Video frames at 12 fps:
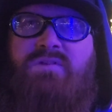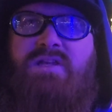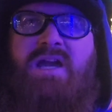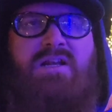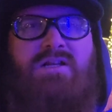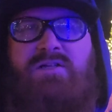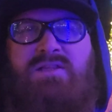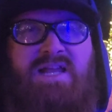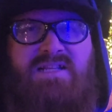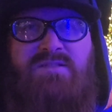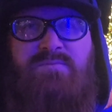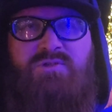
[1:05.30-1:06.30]
kind of
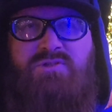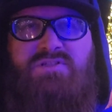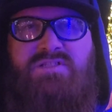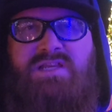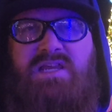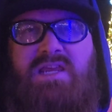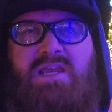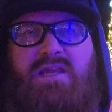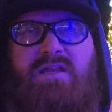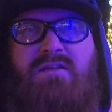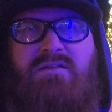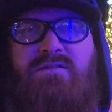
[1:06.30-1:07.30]
collectibles
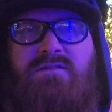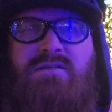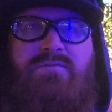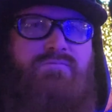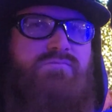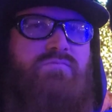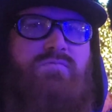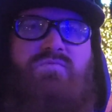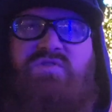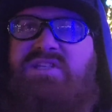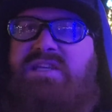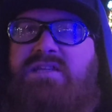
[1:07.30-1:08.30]
and
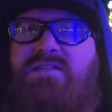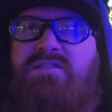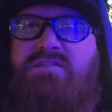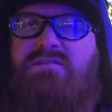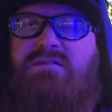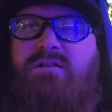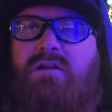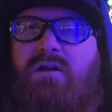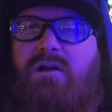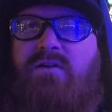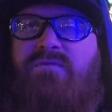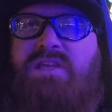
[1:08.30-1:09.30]
skins
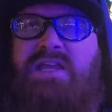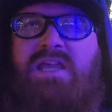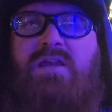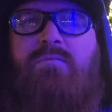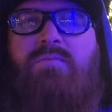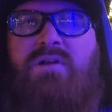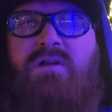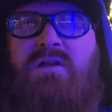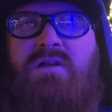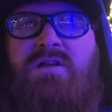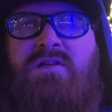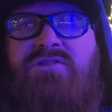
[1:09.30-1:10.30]
of the game.
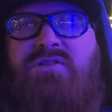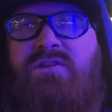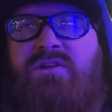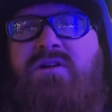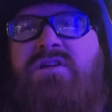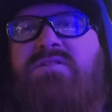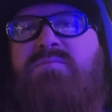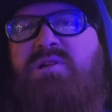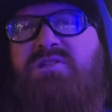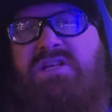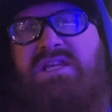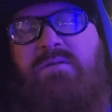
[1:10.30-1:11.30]
So there is a
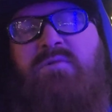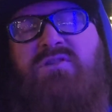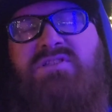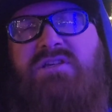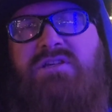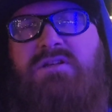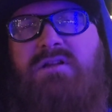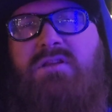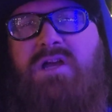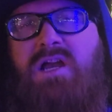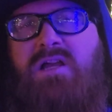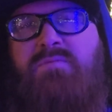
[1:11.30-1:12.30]
bunch of emotes that you can
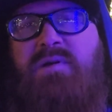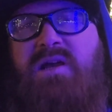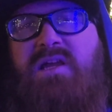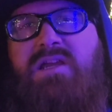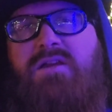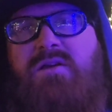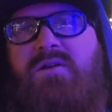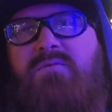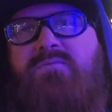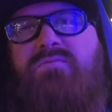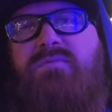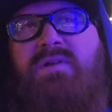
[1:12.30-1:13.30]
unlock by
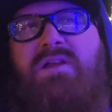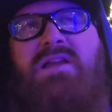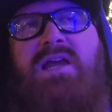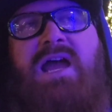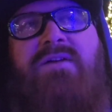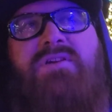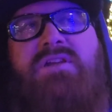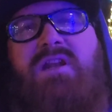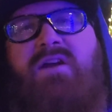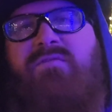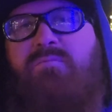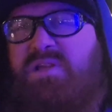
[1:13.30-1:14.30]
having
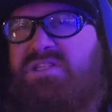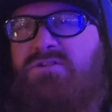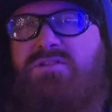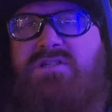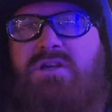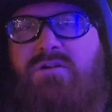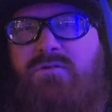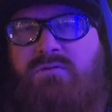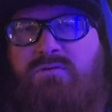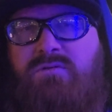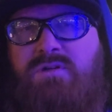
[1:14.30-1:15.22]
enough mistletoe.